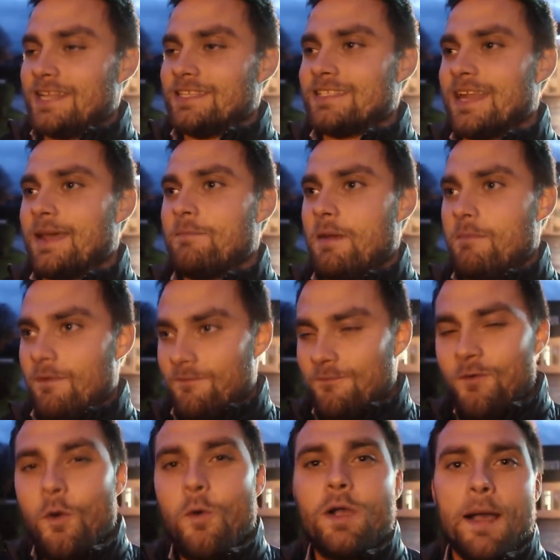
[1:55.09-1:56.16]
And step number
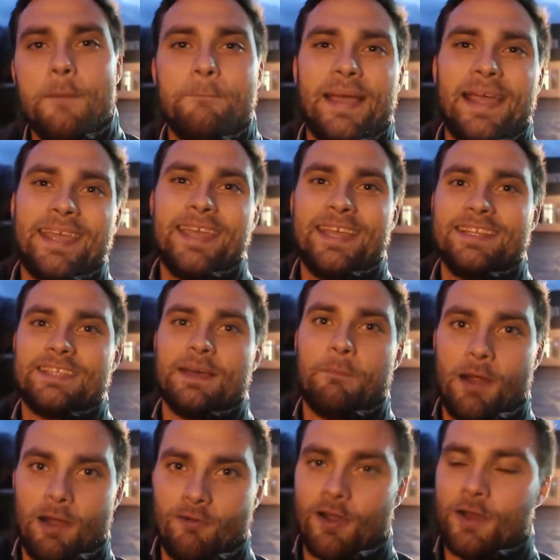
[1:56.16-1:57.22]
four, come back here
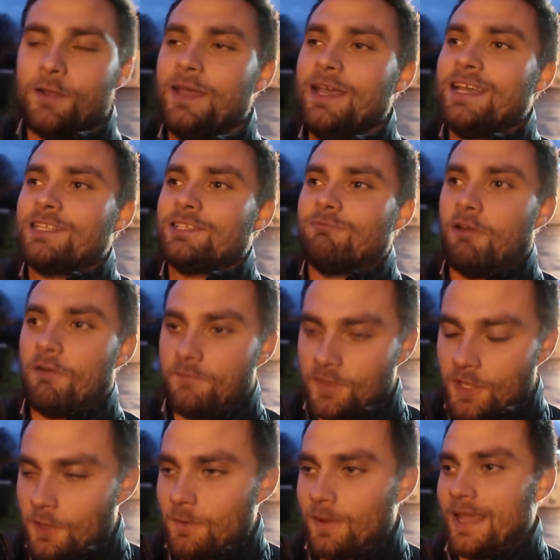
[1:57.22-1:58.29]
tomorrow to
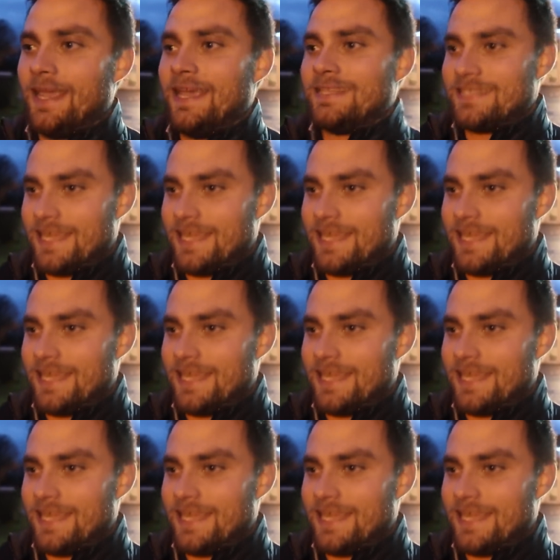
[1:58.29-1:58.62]
review it,